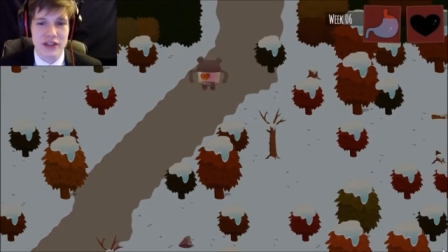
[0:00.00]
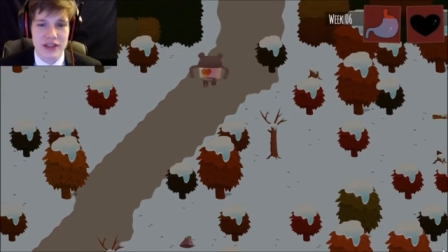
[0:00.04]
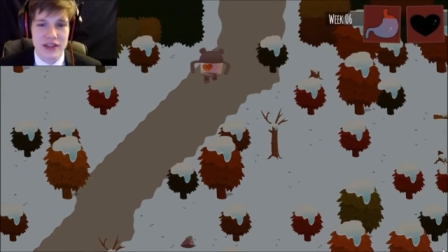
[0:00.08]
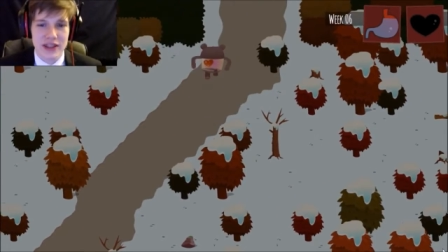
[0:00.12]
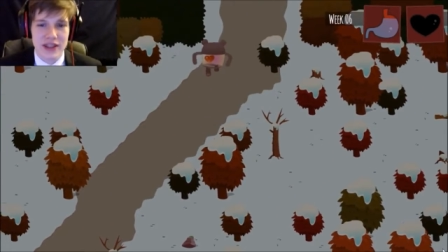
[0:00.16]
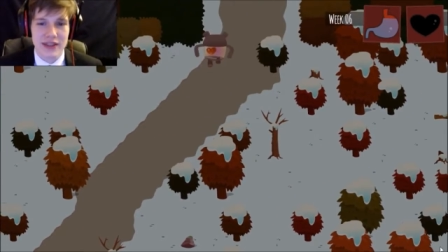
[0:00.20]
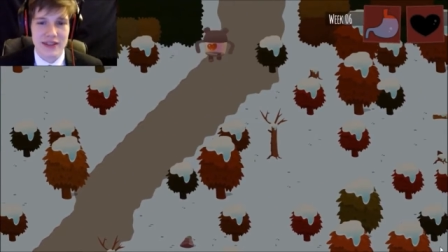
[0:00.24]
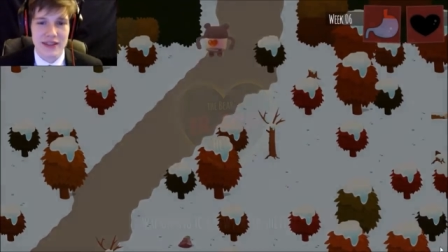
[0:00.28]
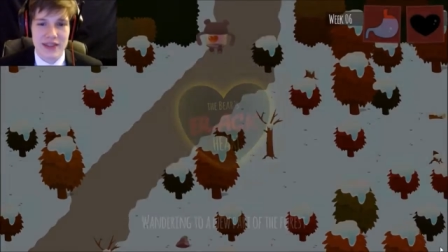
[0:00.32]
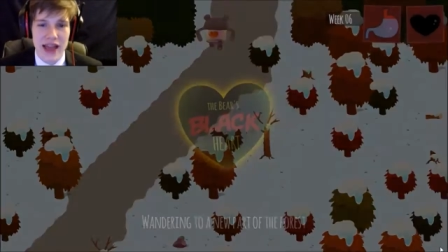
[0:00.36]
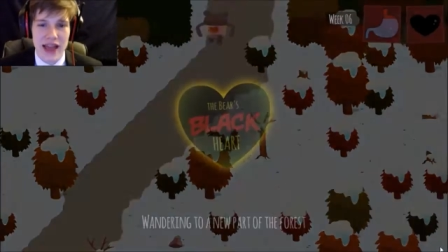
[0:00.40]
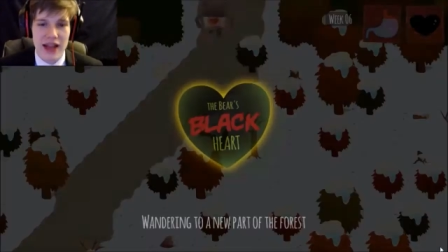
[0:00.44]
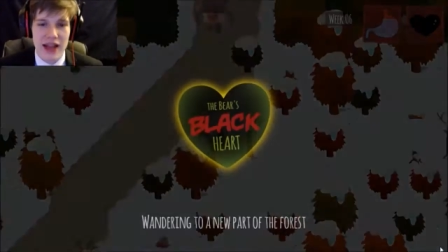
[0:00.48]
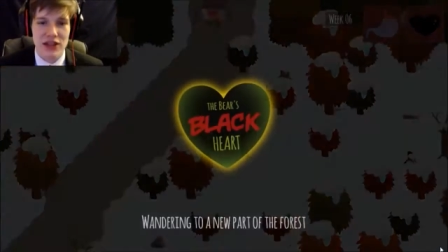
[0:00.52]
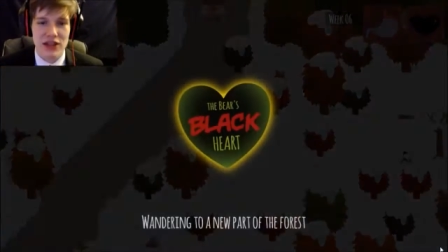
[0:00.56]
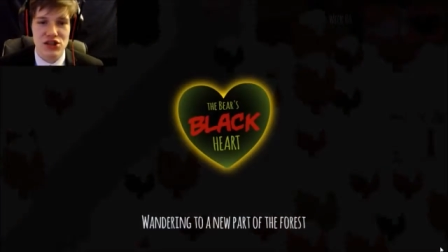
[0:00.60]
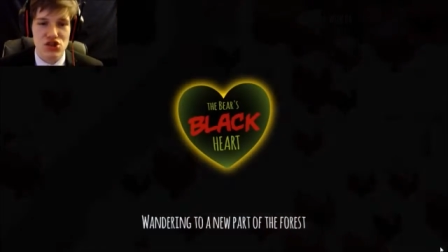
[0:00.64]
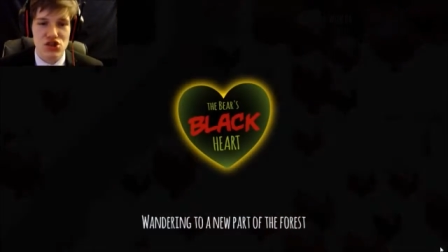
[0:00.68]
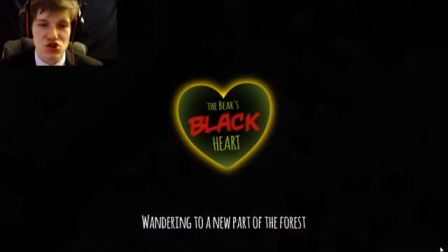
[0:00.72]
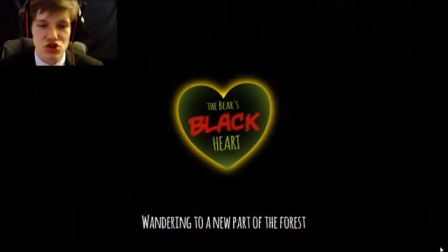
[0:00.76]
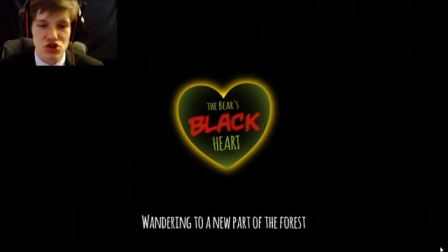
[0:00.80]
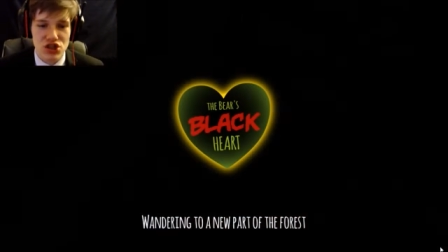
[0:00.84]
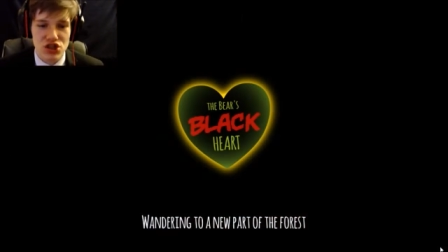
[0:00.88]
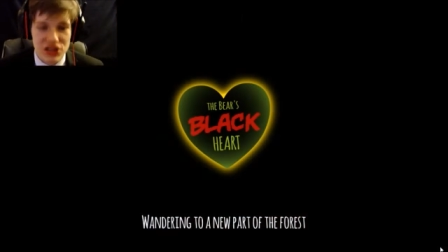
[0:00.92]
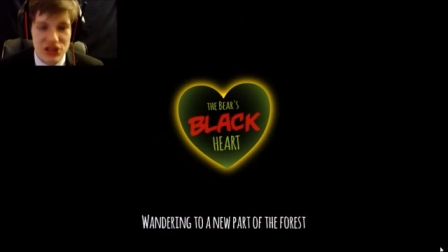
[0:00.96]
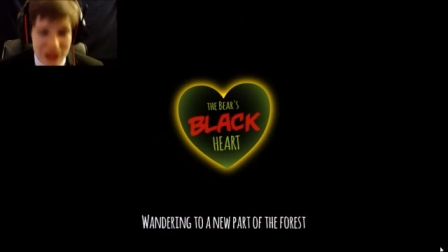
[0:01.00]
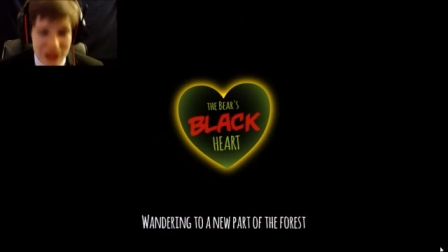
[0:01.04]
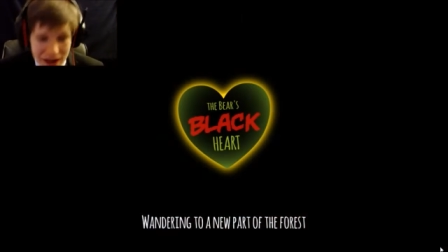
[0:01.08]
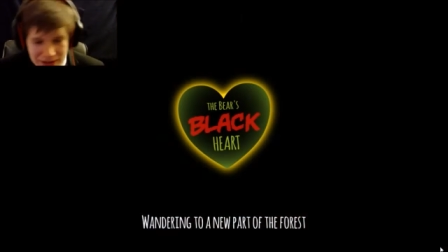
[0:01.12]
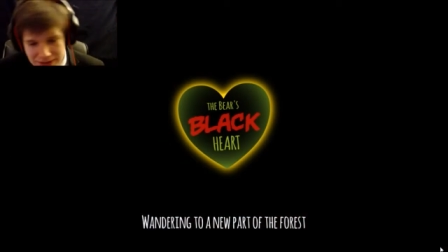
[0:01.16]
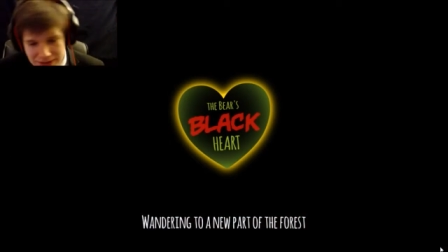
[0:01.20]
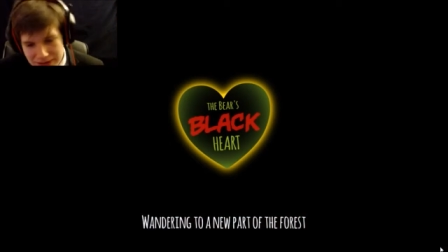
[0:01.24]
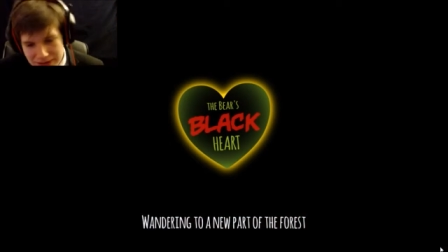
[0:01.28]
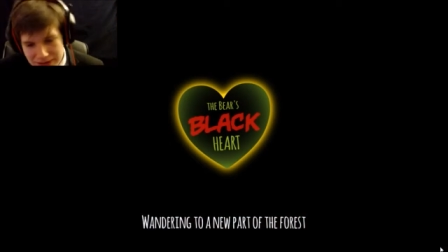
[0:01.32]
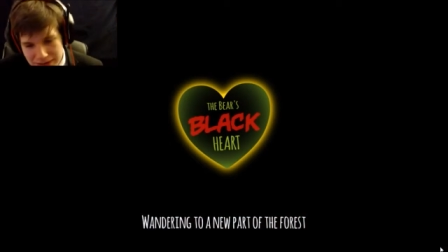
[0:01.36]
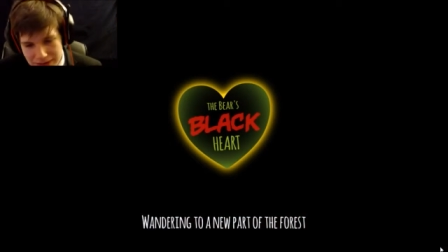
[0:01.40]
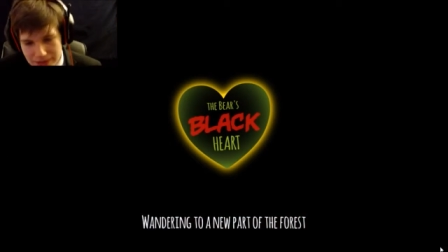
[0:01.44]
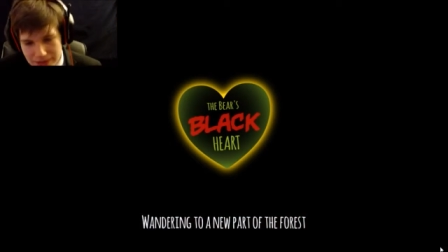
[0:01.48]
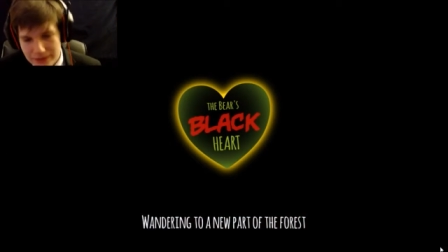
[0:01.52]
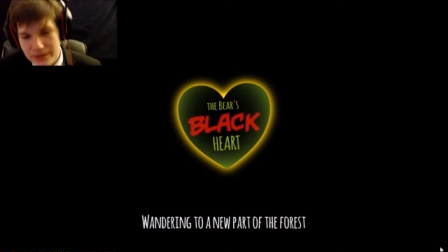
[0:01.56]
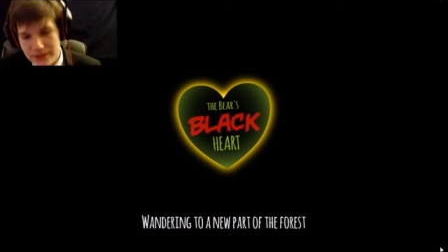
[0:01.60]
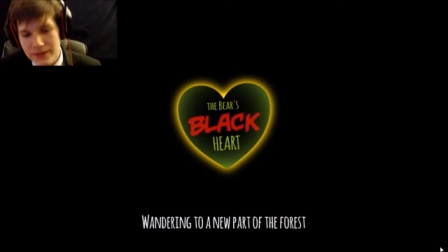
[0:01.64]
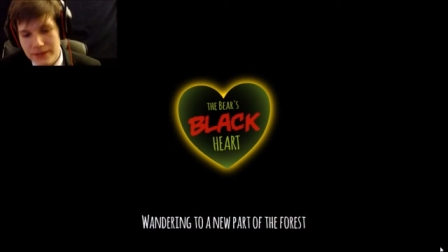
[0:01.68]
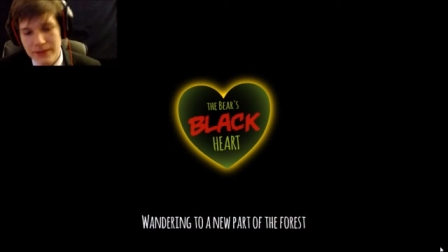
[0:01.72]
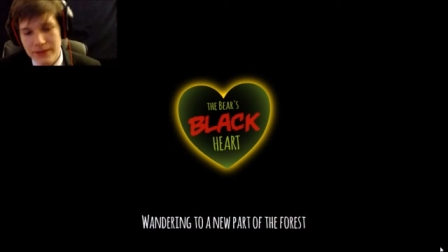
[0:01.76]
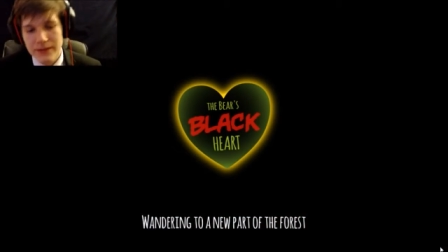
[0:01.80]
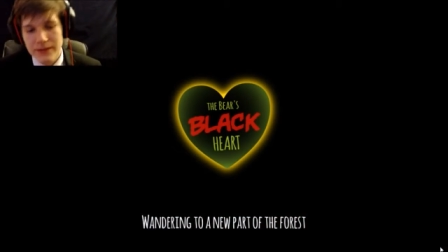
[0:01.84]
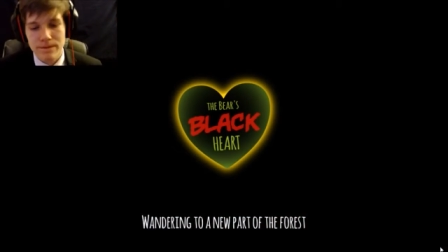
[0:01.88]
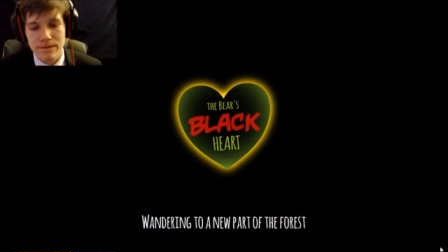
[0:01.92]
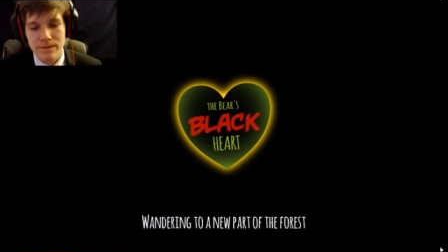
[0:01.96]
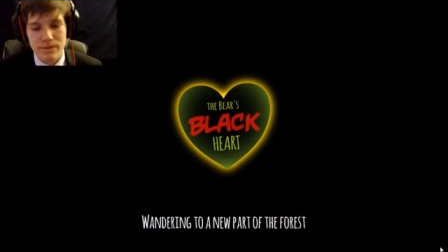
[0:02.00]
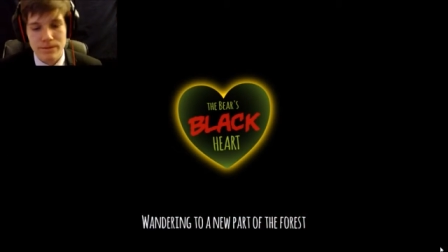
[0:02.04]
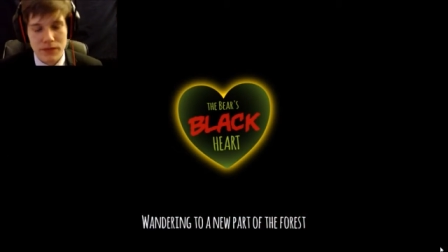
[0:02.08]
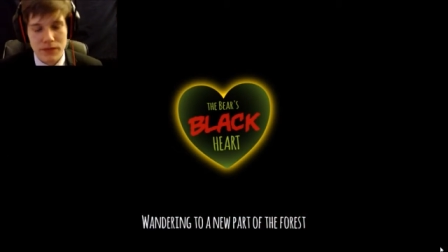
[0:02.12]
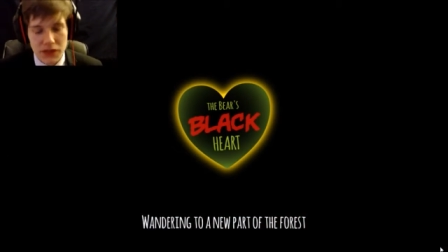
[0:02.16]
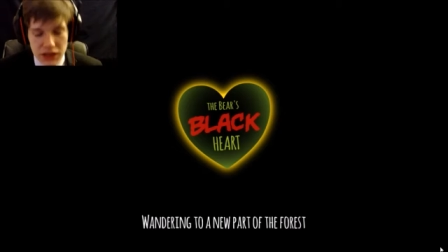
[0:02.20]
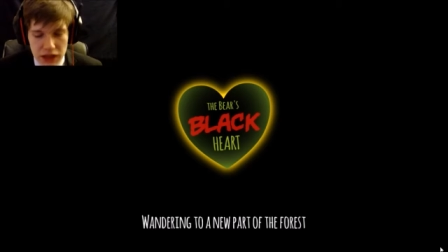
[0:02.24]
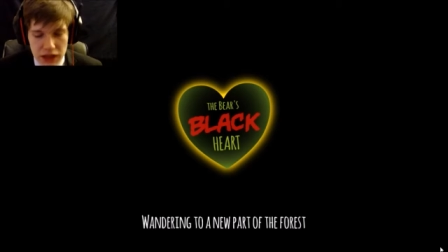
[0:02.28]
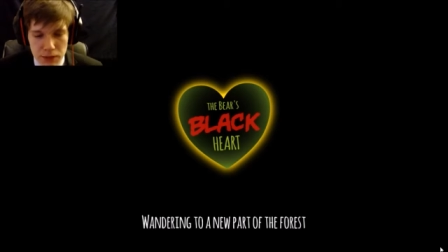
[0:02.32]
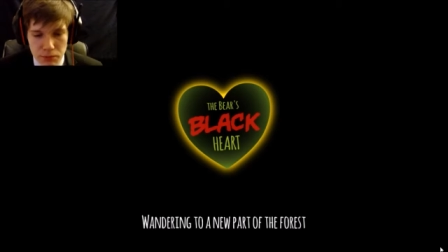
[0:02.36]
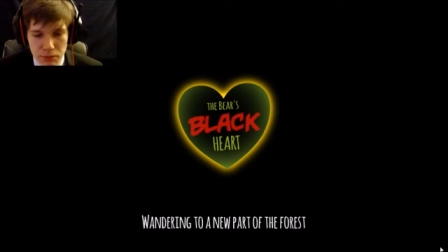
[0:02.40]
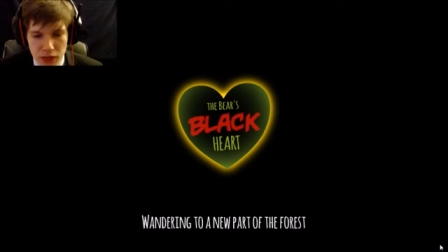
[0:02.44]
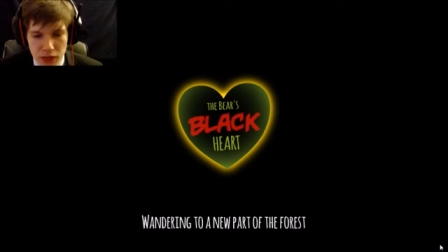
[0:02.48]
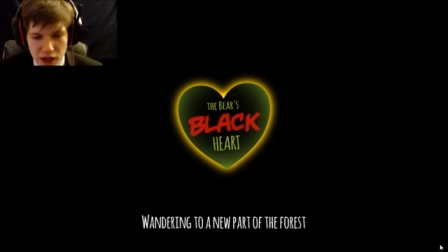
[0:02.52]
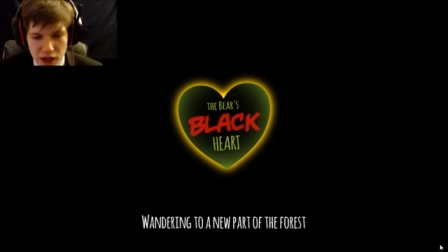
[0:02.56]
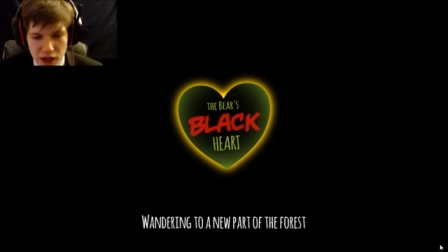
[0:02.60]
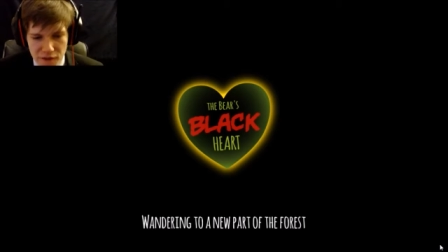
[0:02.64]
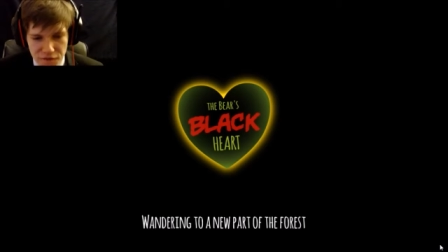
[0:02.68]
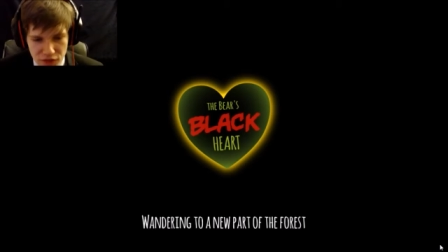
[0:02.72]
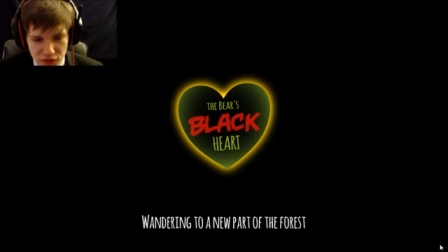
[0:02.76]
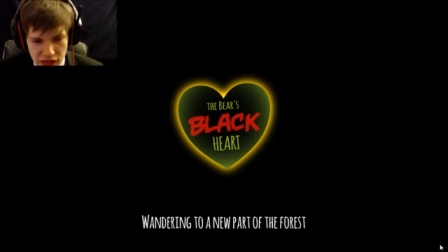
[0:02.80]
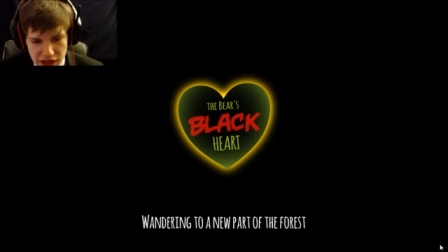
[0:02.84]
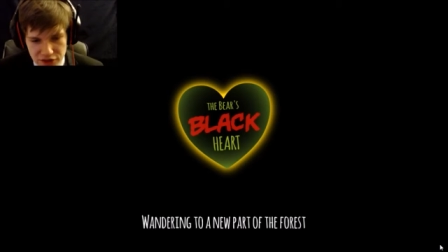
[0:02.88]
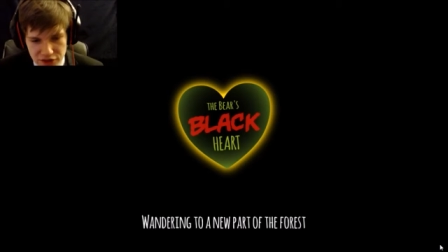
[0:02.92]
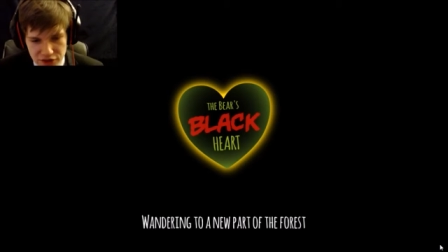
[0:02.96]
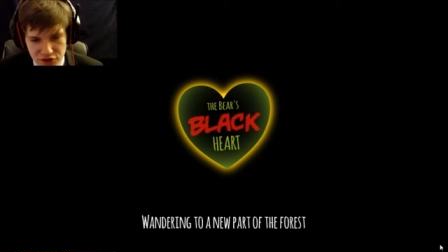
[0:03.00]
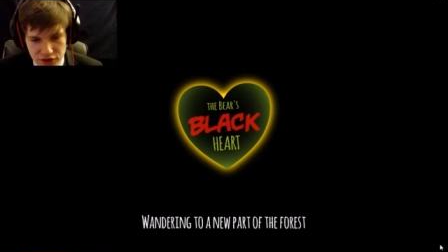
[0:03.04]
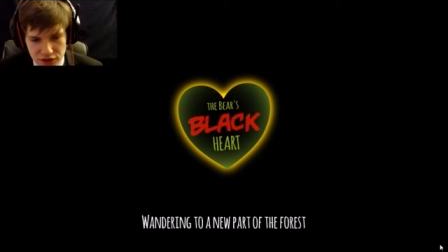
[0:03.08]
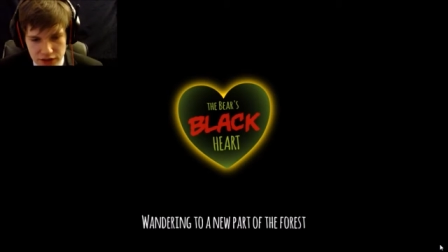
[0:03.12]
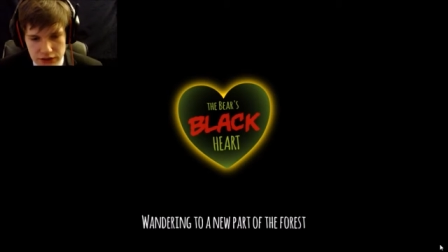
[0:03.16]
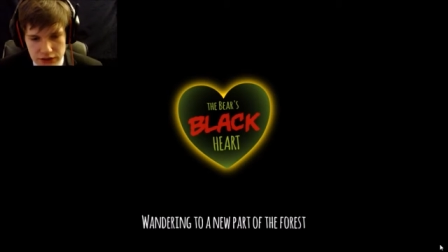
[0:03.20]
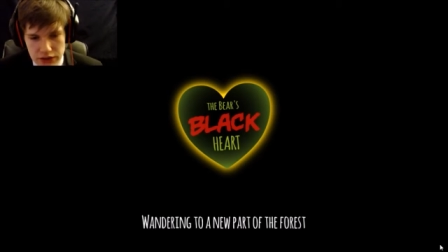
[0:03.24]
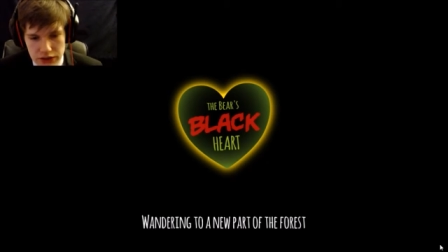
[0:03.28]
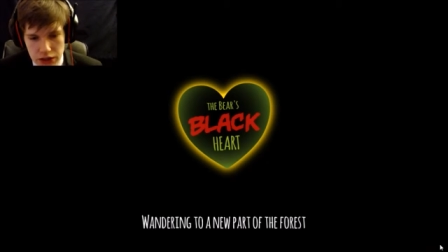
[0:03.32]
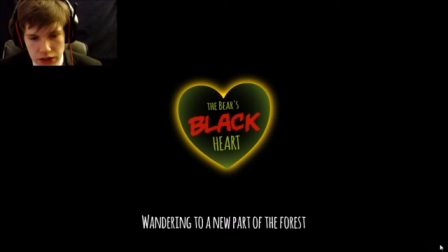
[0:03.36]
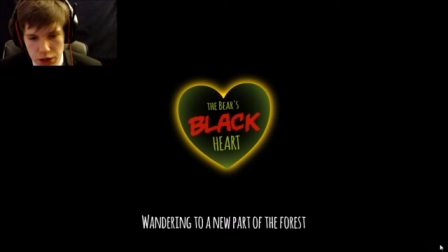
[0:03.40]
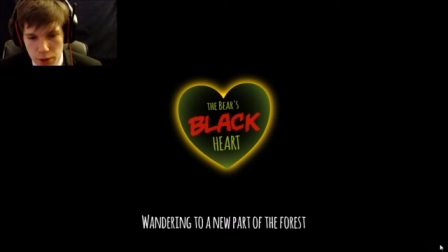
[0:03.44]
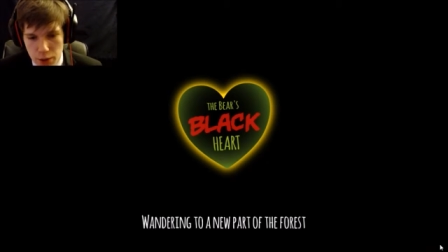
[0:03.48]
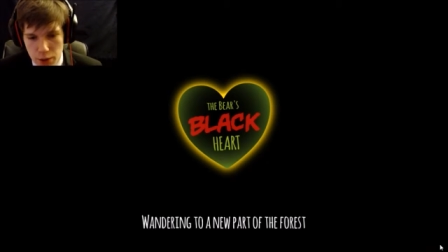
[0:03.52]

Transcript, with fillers: That's disgusting. Keep that flatulence in